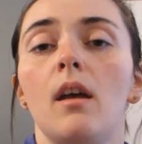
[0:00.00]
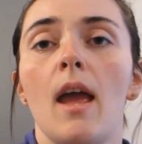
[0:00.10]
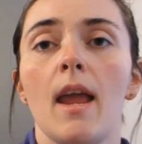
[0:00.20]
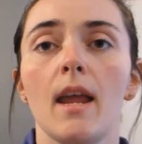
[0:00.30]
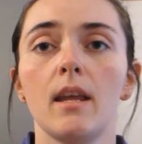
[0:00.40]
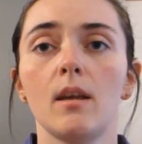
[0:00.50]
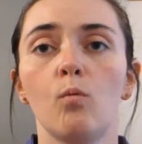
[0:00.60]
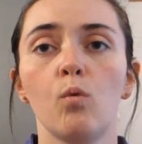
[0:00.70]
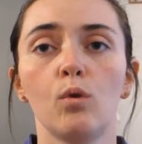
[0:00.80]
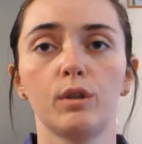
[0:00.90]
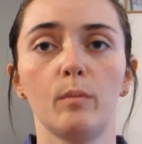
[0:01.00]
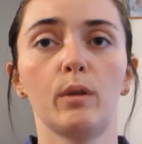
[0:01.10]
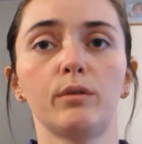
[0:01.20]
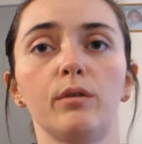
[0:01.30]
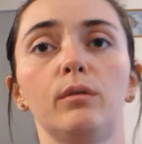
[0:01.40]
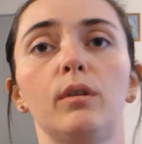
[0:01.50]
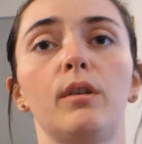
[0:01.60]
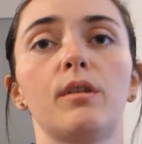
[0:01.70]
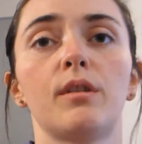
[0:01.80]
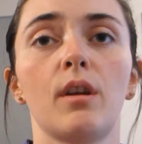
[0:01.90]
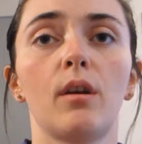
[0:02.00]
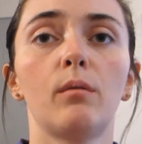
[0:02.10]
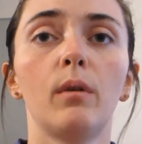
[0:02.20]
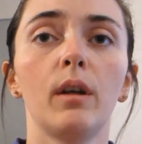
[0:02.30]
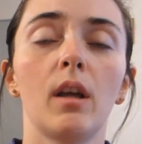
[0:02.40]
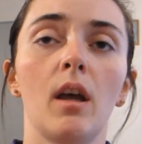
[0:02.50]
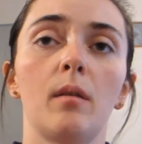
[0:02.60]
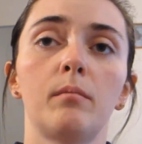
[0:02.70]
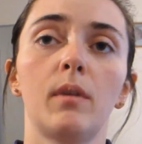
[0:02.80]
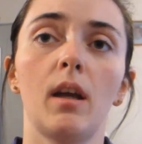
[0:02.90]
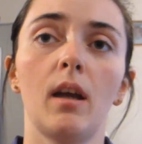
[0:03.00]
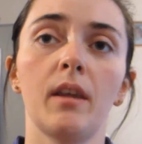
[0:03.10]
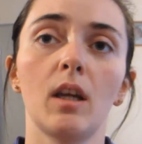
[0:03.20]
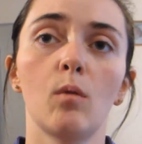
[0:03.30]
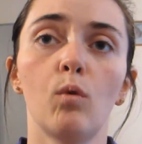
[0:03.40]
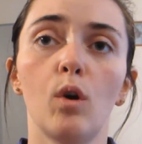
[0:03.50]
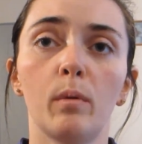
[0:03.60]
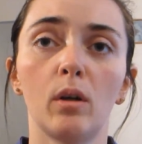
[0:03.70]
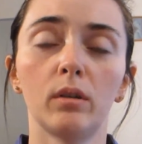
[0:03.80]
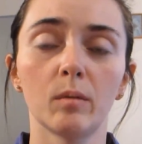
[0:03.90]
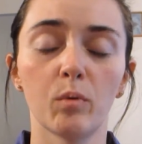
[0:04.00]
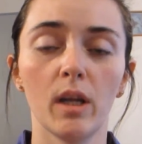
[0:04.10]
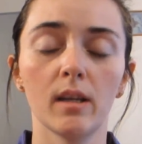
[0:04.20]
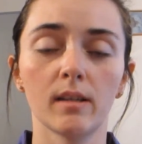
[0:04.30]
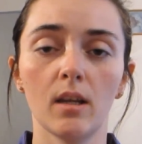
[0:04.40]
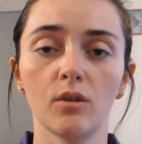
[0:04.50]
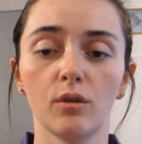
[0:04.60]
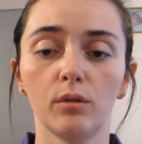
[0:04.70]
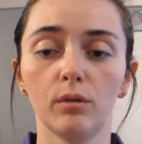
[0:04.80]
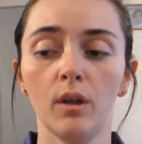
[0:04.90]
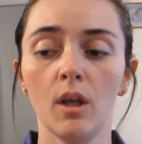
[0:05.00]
A water bottle. So I think a water bottle is pretty essential.